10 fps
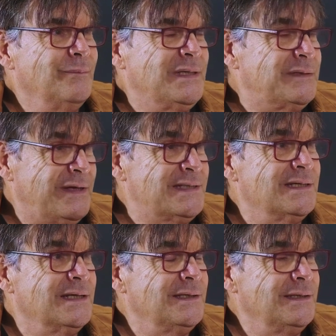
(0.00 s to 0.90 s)
It's
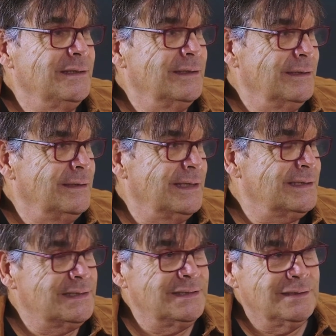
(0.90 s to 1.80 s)
fascinating, and
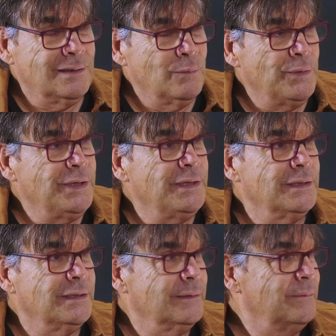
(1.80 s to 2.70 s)
as I said, I'm
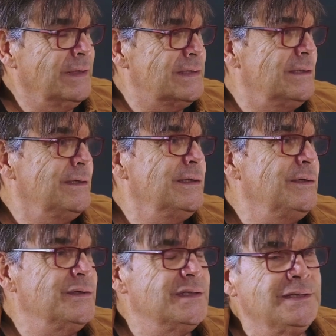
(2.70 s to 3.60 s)
very excited
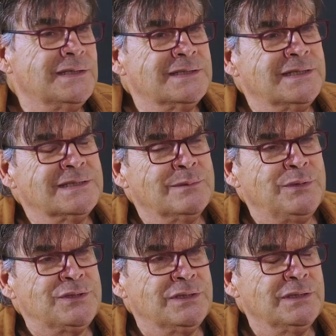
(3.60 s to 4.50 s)
to see this
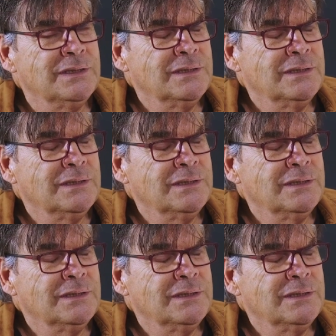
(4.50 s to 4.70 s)
exhibition.